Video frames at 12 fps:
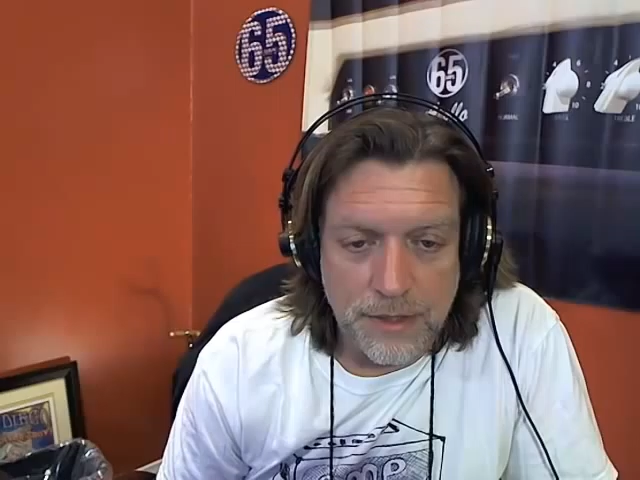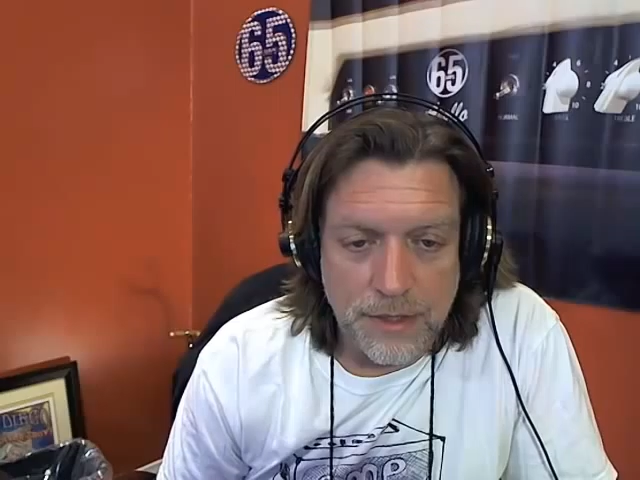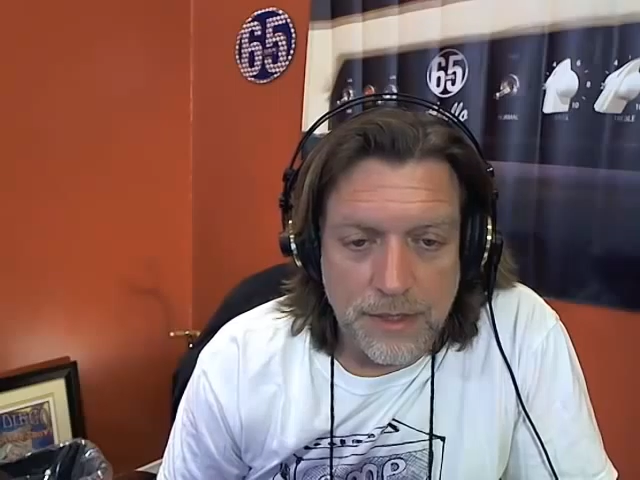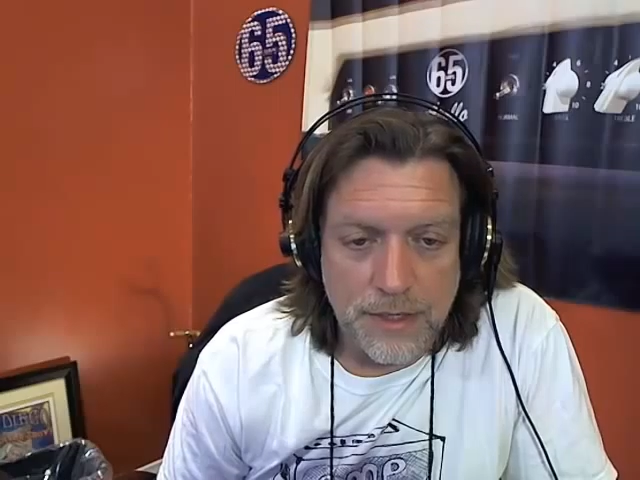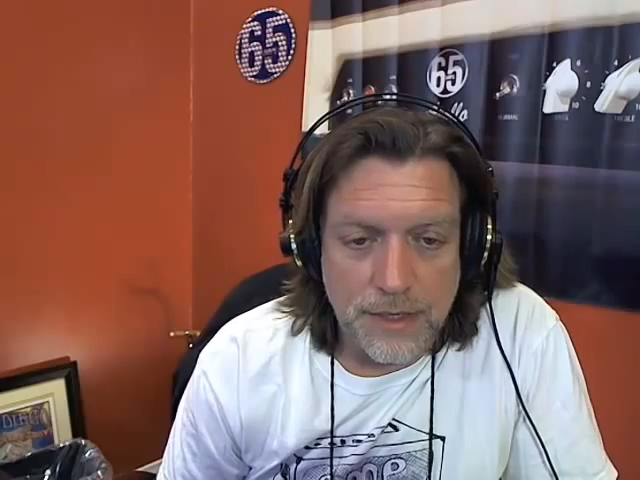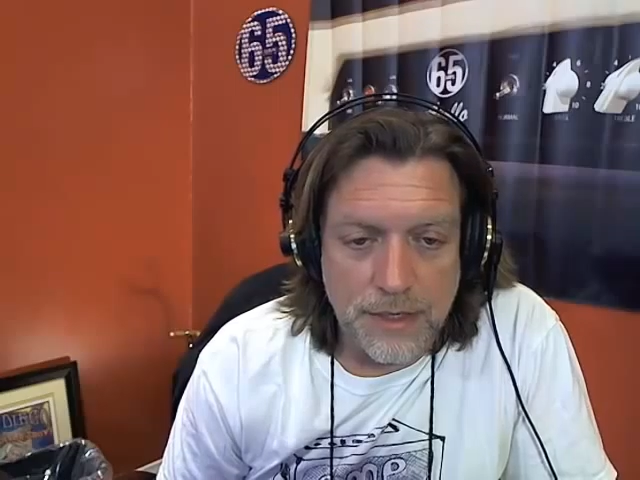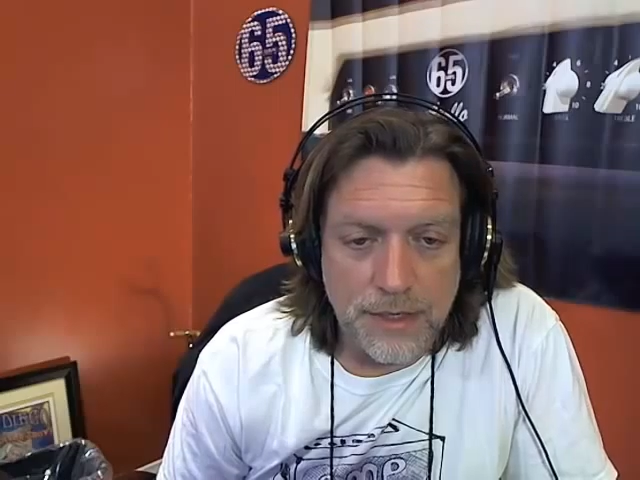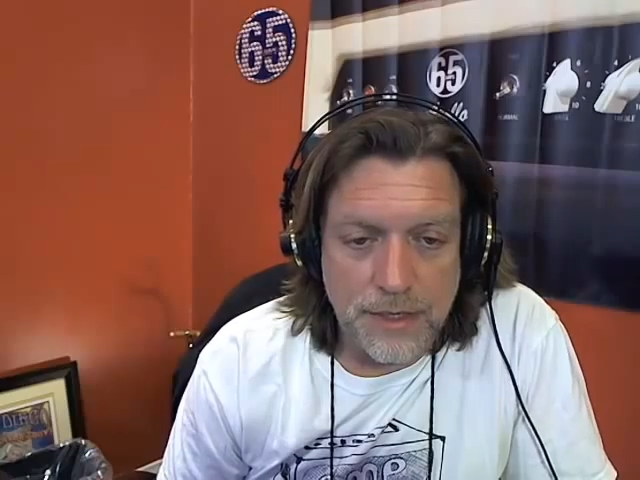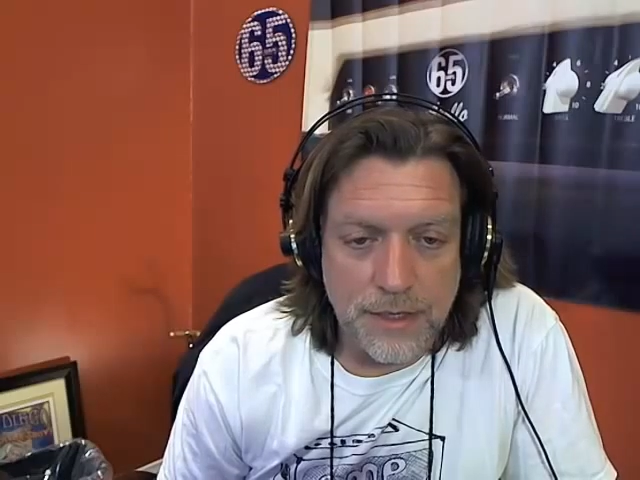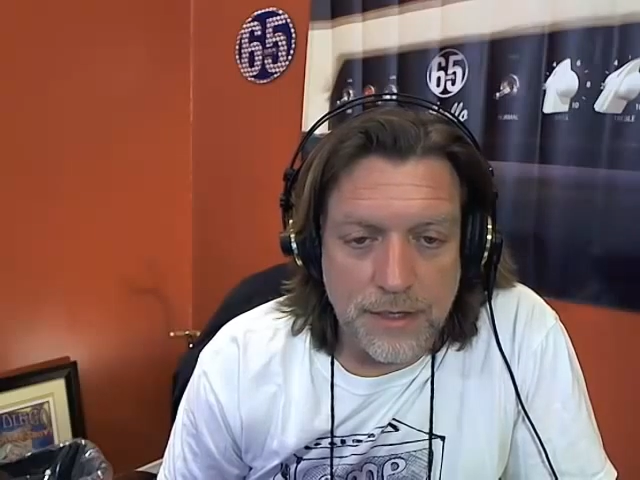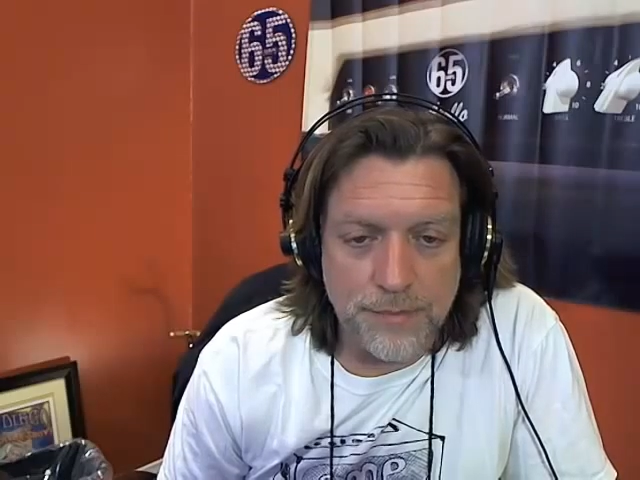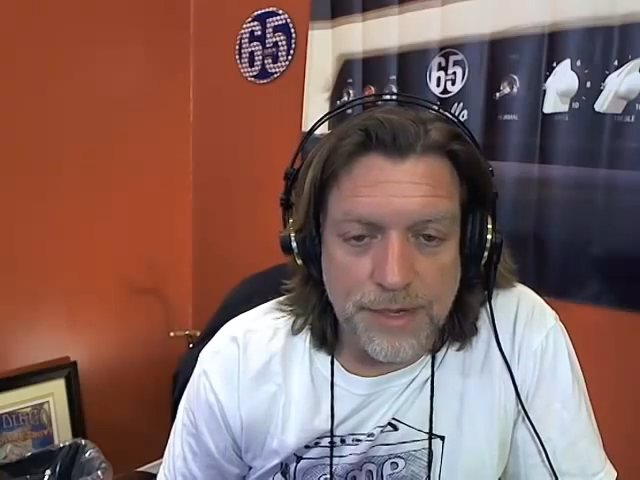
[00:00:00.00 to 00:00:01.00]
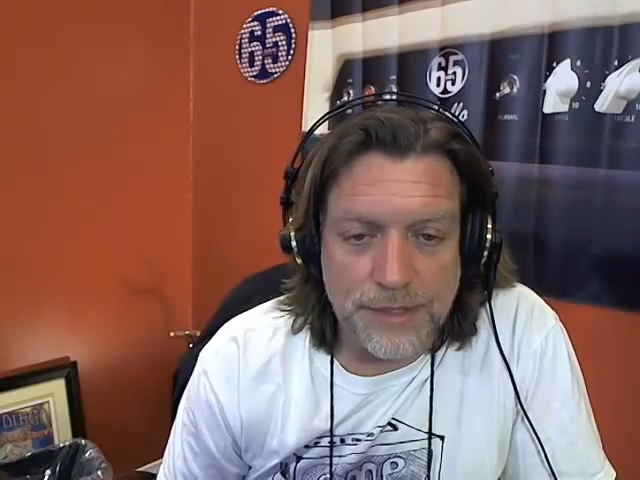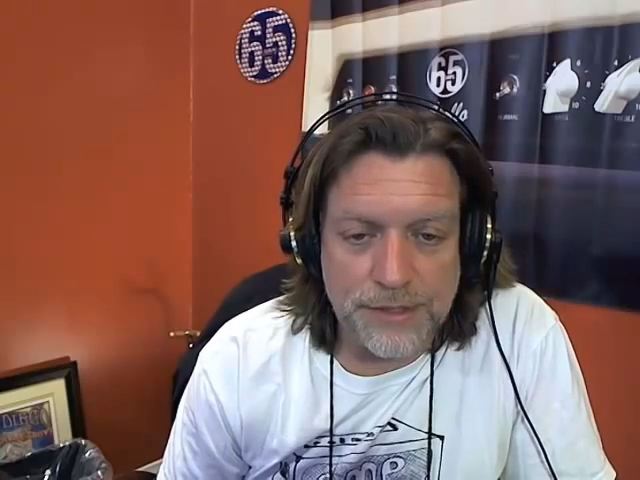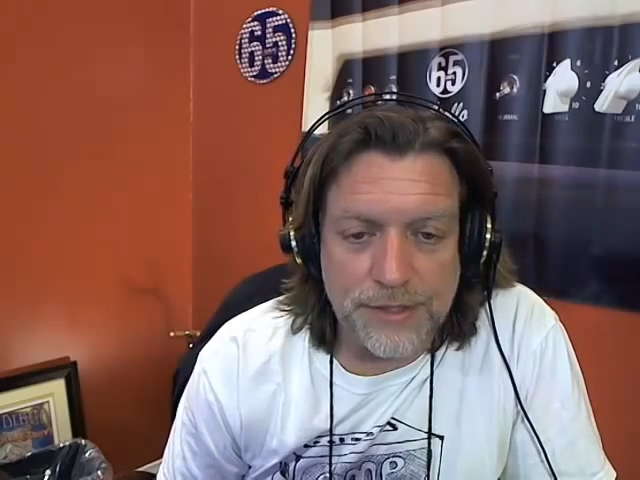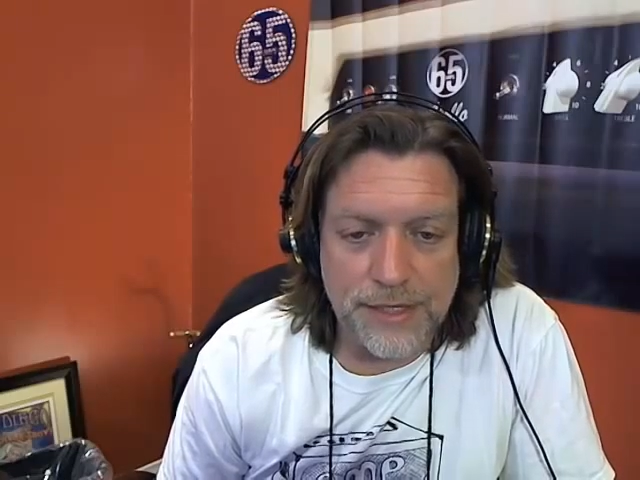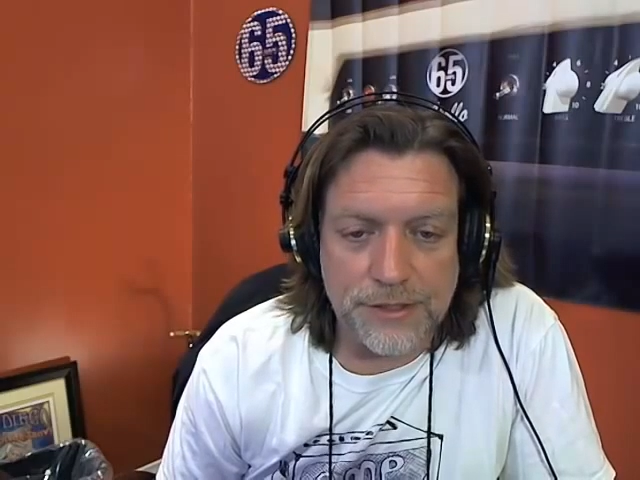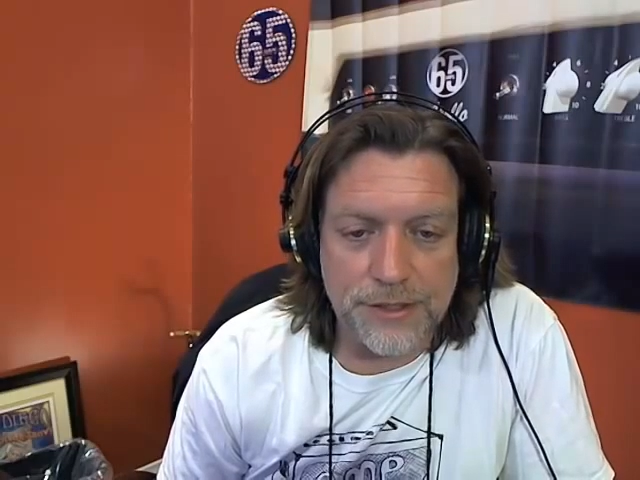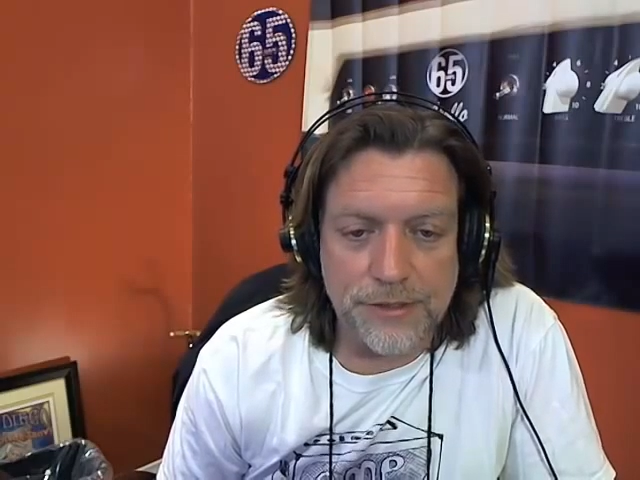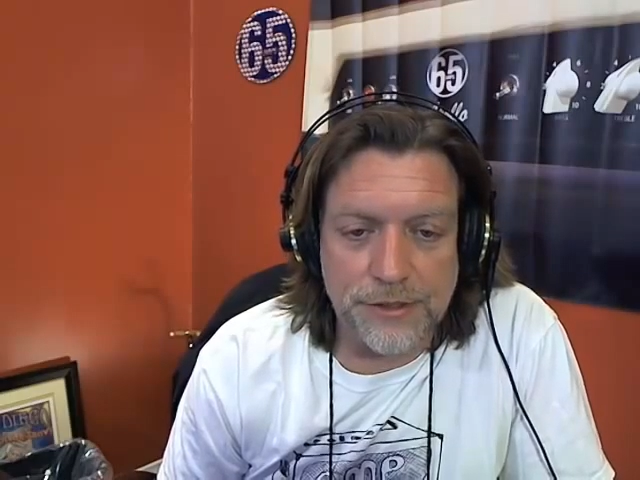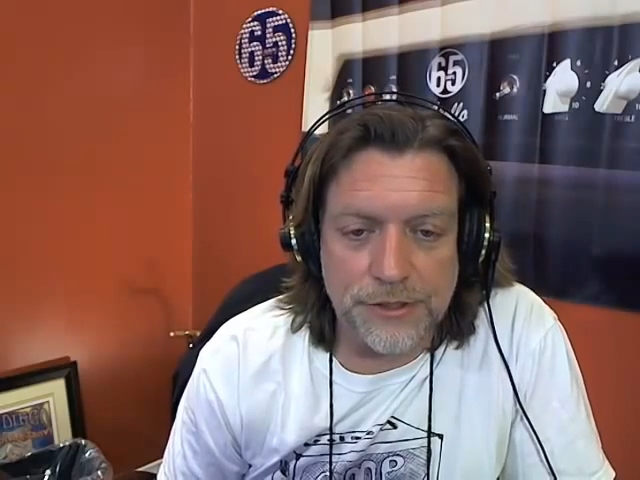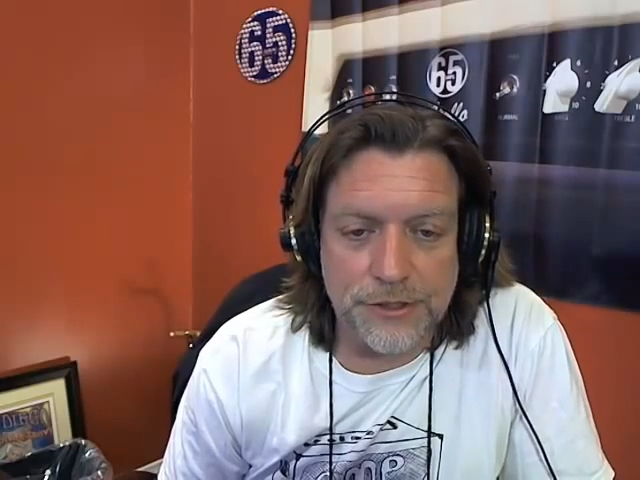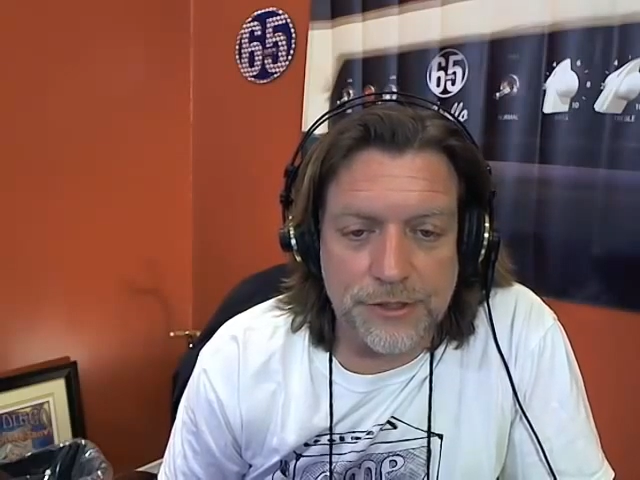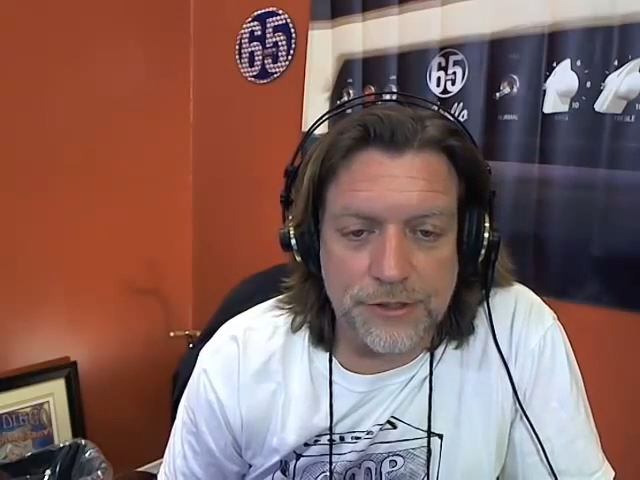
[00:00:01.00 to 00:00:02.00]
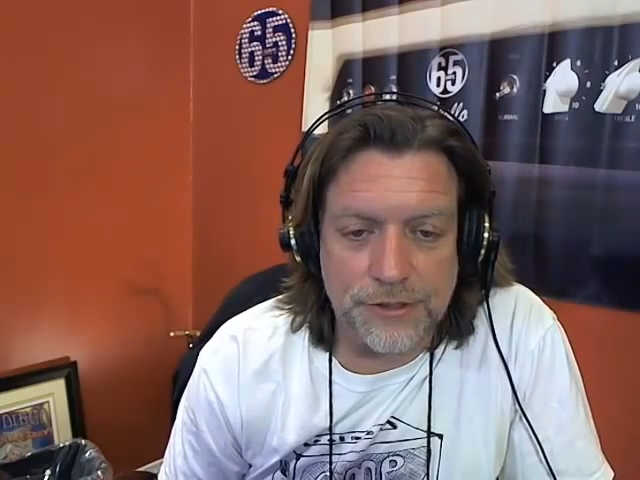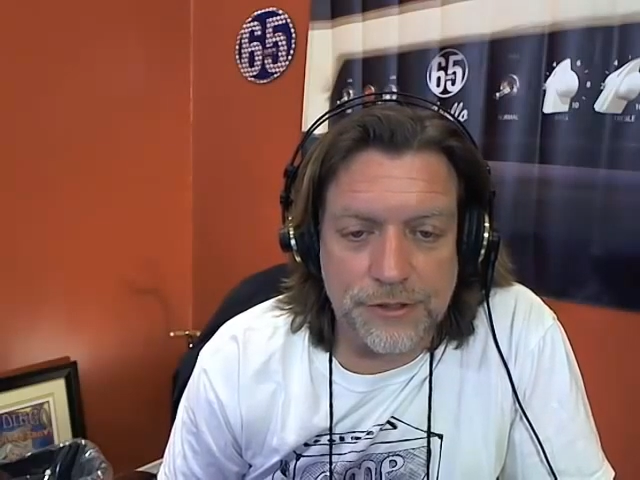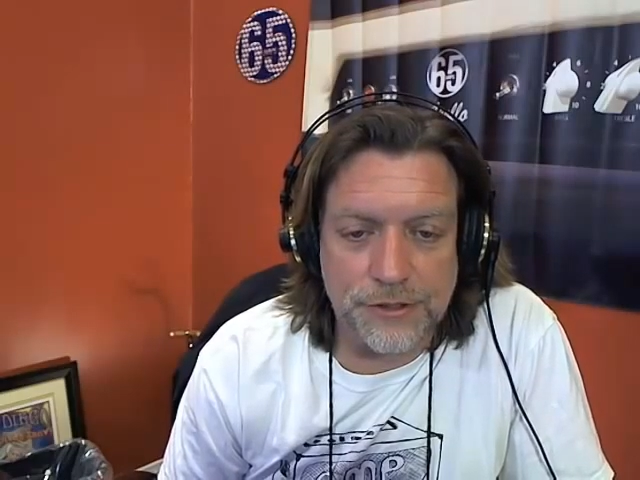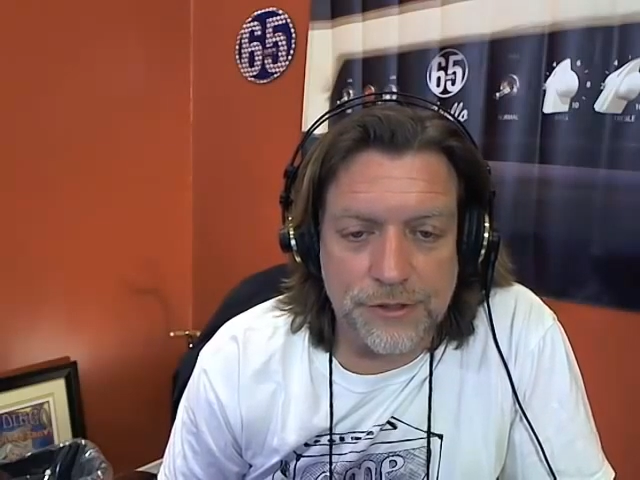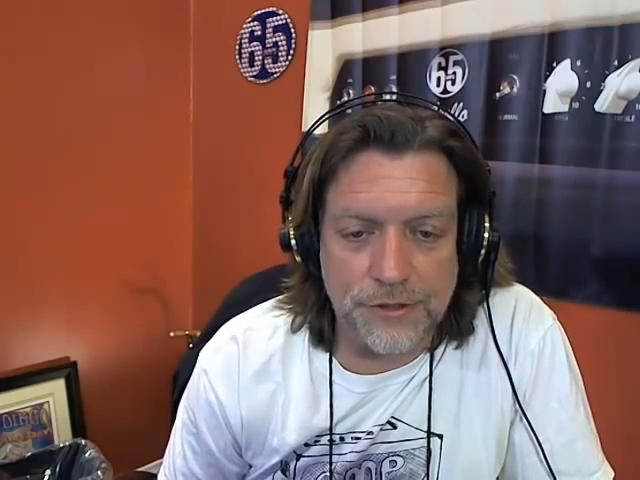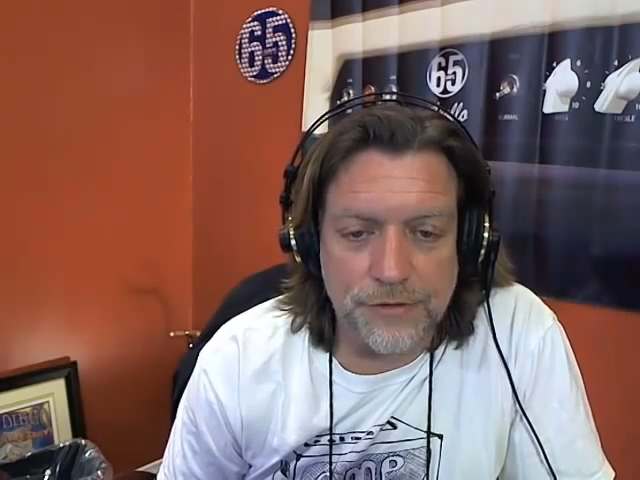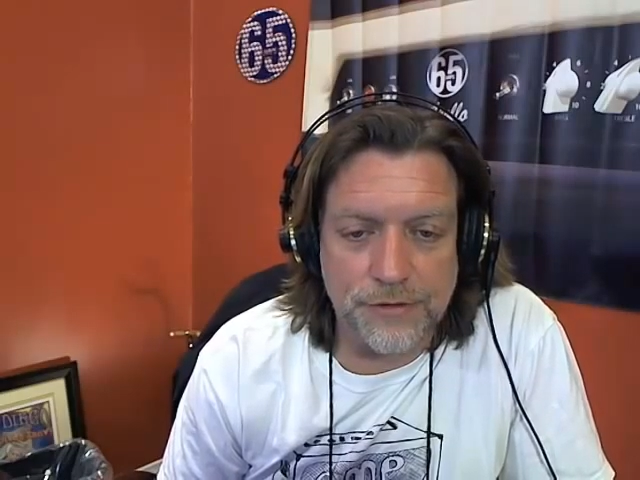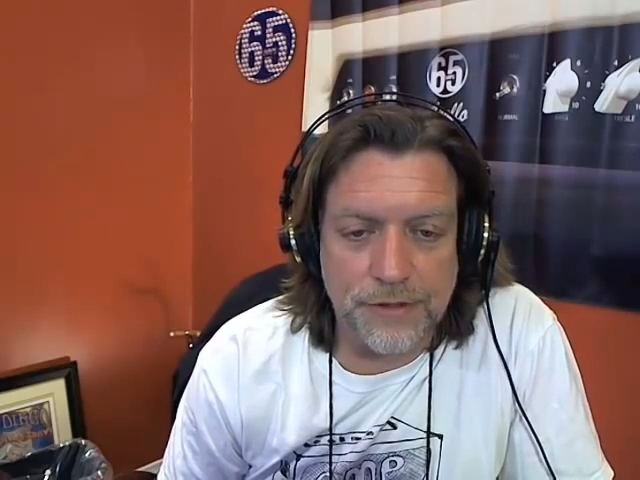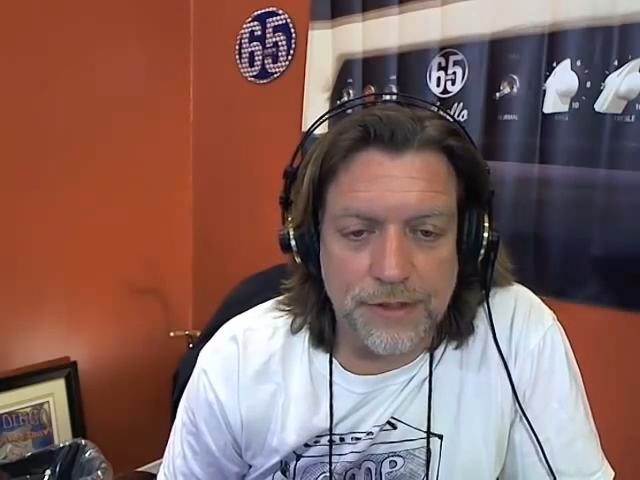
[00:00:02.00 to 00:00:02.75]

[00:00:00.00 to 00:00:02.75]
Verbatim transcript: MixX2 just...